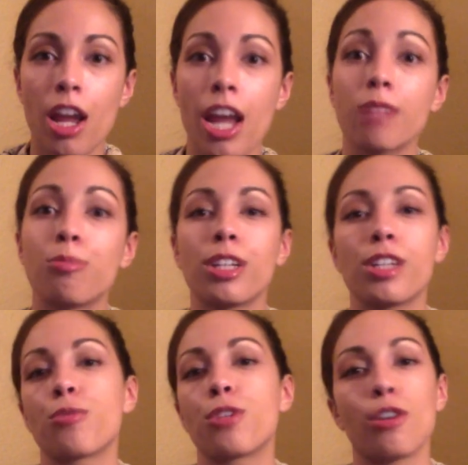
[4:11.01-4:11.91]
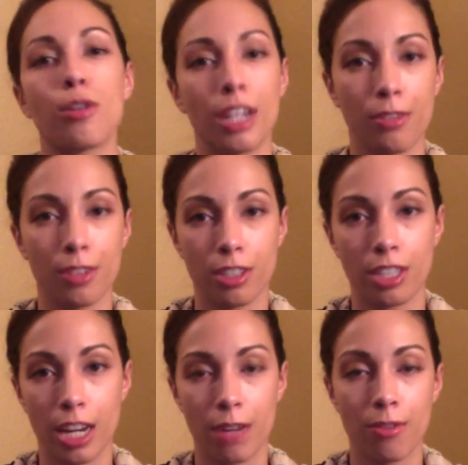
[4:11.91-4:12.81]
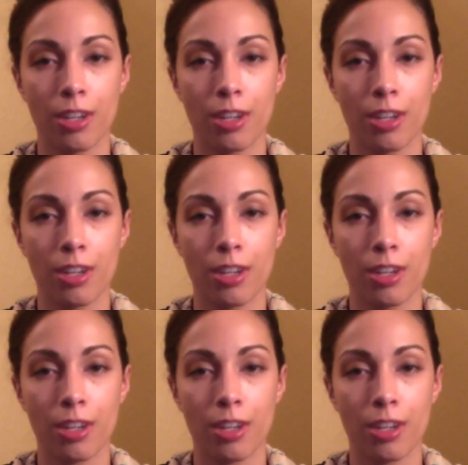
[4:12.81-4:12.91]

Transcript: in a place where you already feel safe